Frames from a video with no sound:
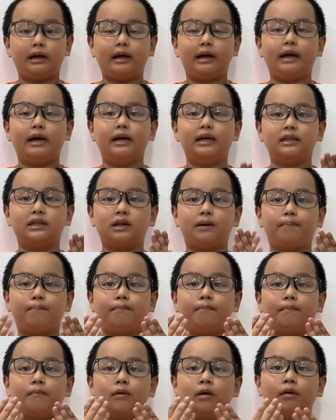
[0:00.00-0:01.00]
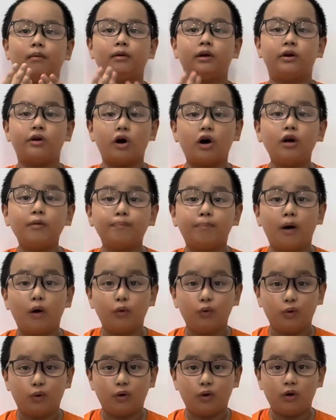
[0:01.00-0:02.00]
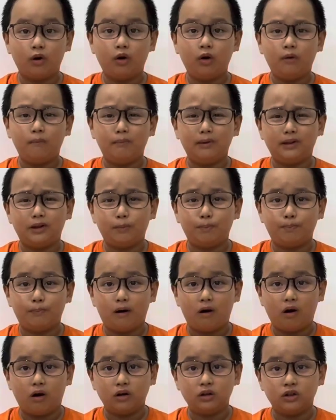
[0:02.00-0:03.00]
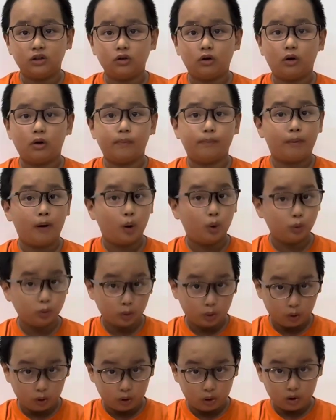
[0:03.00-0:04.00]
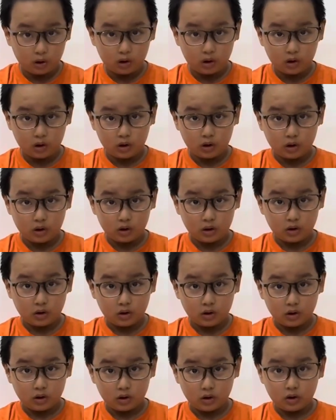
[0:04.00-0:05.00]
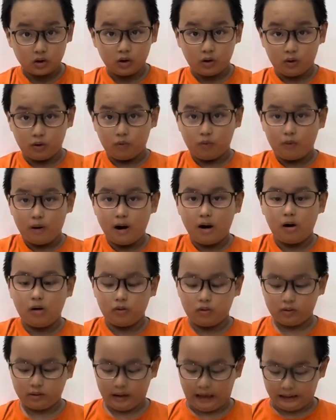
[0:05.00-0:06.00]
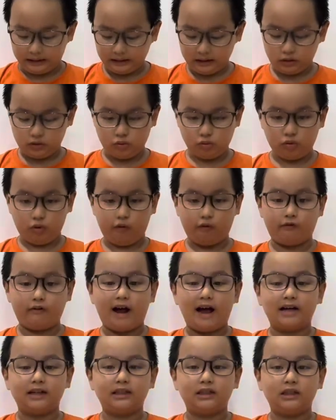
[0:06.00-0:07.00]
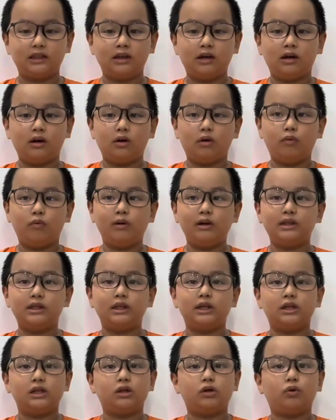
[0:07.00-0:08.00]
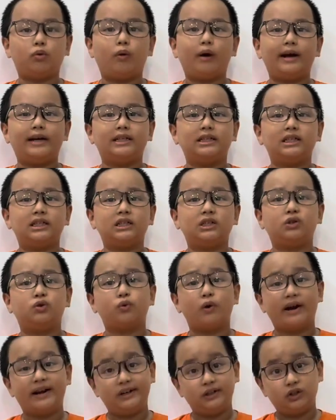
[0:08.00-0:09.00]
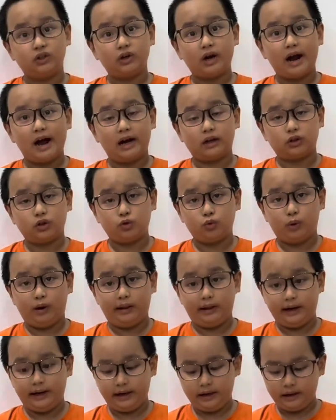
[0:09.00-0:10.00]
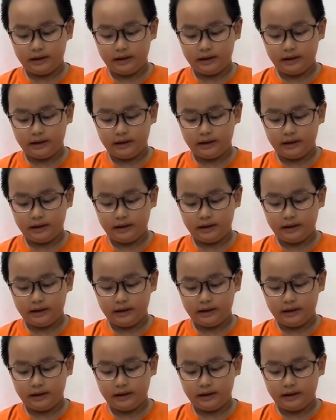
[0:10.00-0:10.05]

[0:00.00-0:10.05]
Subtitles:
is nonpolar, but the bonds are polar? Well, that's a true fact, which is quite strange actually.